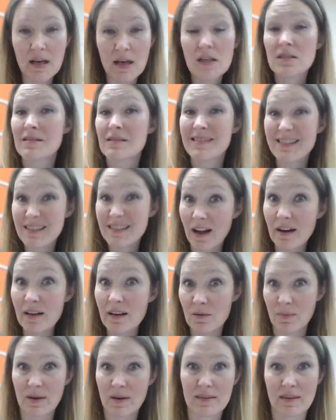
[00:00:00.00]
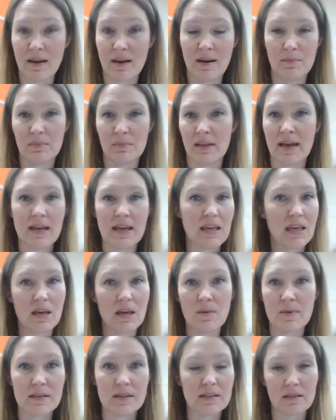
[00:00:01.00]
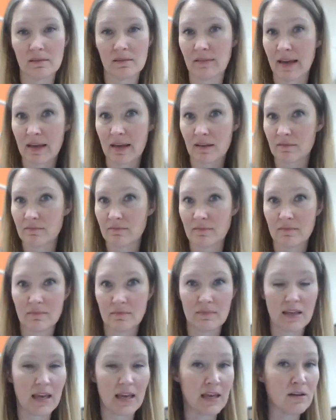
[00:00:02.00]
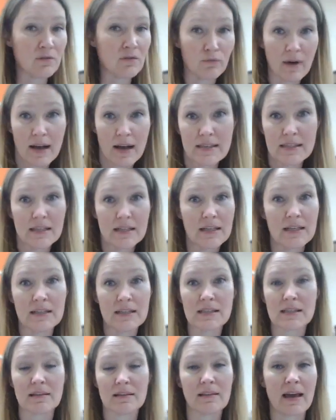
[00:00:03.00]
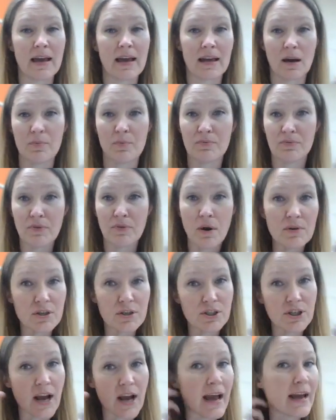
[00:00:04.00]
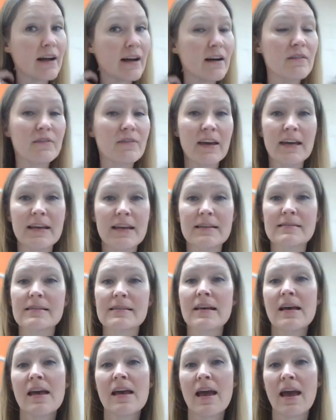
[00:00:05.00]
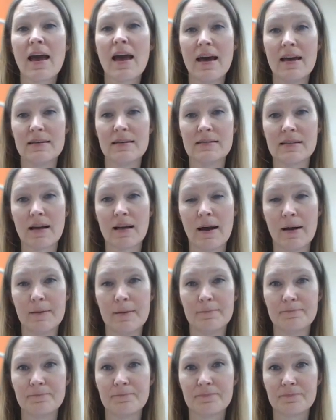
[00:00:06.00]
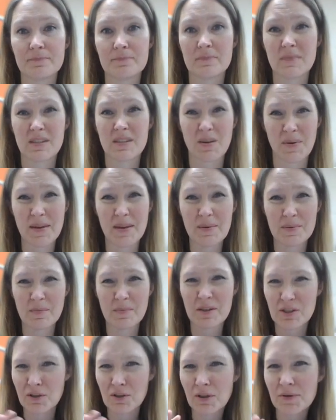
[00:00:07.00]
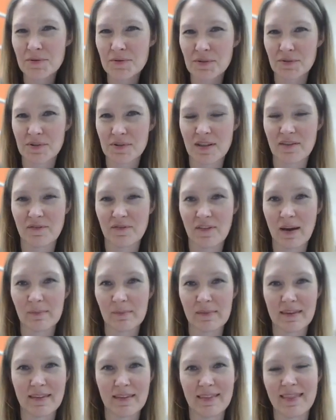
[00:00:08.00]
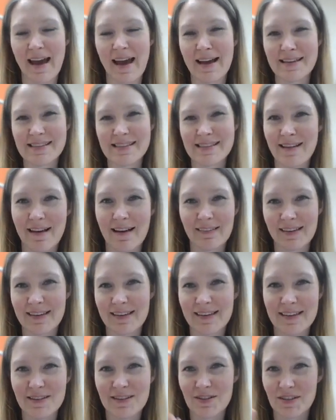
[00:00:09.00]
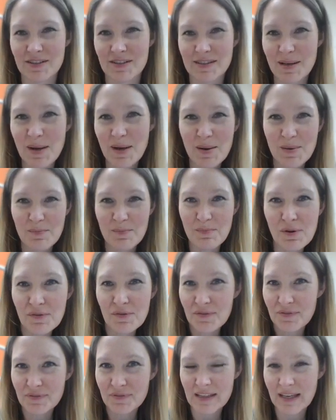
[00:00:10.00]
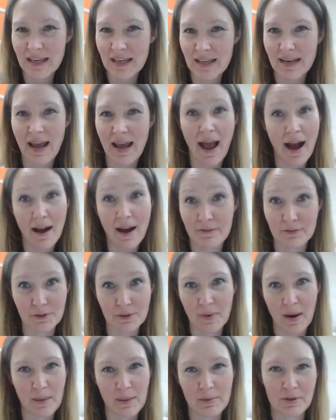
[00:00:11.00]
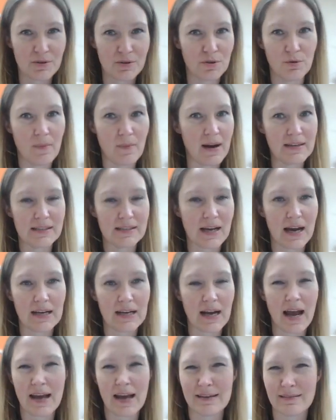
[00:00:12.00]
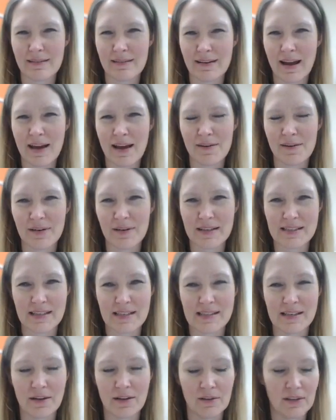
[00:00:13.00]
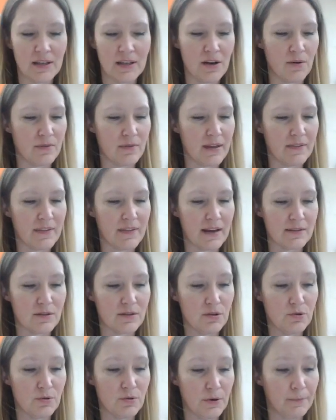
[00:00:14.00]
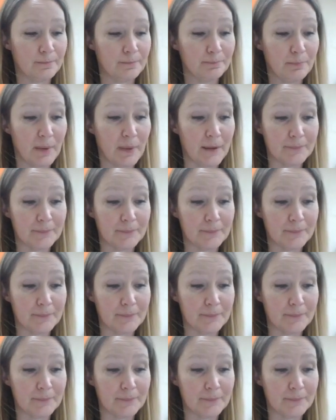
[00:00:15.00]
to study with him. Like, he was like in residence, like a protege of his, and so he was much closer to the family than that. It's not like he just moved in after Robert Schumann died. I don't necessarily know that that's true, but